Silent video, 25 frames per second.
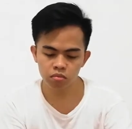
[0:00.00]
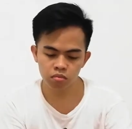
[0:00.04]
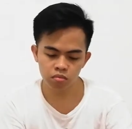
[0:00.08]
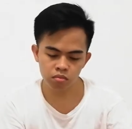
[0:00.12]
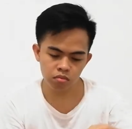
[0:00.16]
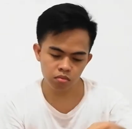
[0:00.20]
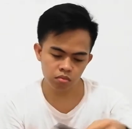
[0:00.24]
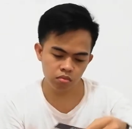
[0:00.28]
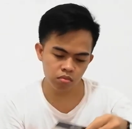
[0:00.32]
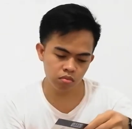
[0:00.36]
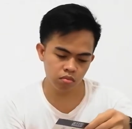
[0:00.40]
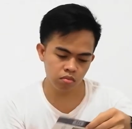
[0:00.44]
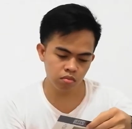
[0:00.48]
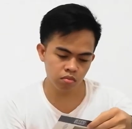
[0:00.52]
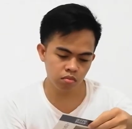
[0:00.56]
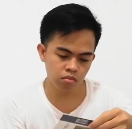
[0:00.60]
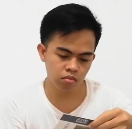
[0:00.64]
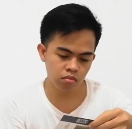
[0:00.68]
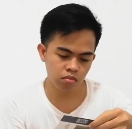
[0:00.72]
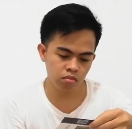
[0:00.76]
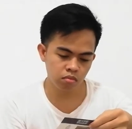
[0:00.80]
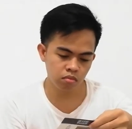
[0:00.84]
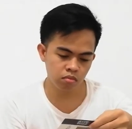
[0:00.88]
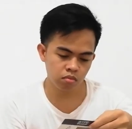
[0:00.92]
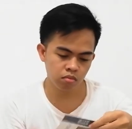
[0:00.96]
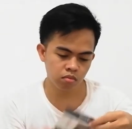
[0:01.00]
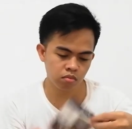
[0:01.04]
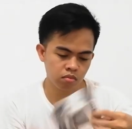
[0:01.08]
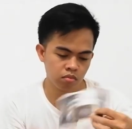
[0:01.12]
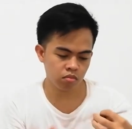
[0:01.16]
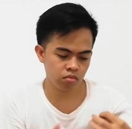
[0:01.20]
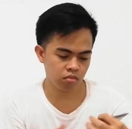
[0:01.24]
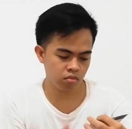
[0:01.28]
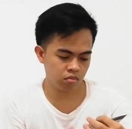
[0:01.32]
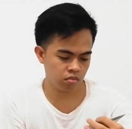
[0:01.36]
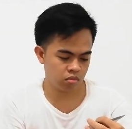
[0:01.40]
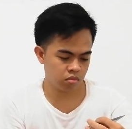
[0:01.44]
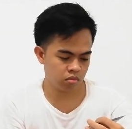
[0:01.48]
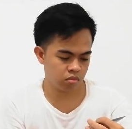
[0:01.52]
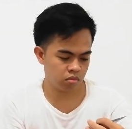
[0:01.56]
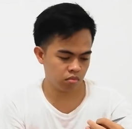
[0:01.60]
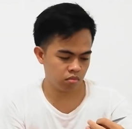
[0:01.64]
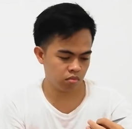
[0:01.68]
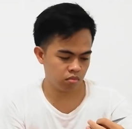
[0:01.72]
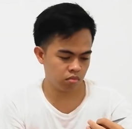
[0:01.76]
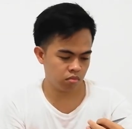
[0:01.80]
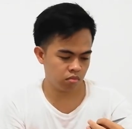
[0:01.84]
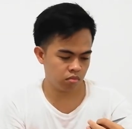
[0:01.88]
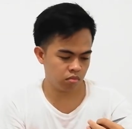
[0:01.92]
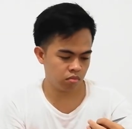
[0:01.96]

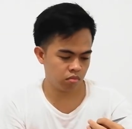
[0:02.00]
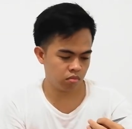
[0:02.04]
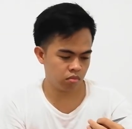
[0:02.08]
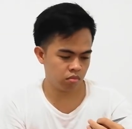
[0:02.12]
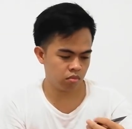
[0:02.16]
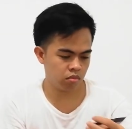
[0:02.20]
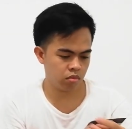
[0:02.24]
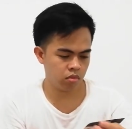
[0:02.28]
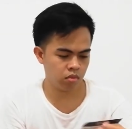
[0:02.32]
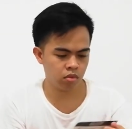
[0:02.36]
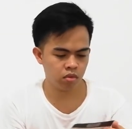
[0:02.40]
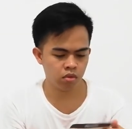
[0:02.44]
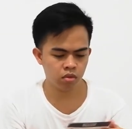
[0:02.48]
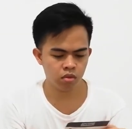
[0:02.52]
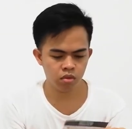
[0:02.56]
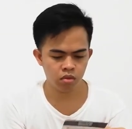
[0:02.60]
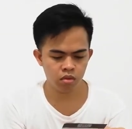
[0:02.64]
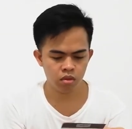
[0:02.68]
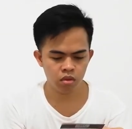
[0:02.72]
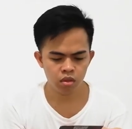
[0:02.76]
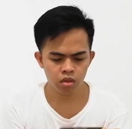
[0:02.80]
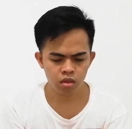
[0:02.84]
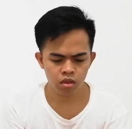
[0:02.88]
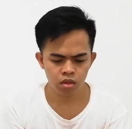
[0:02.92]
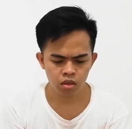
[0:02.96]
Nobody speaks.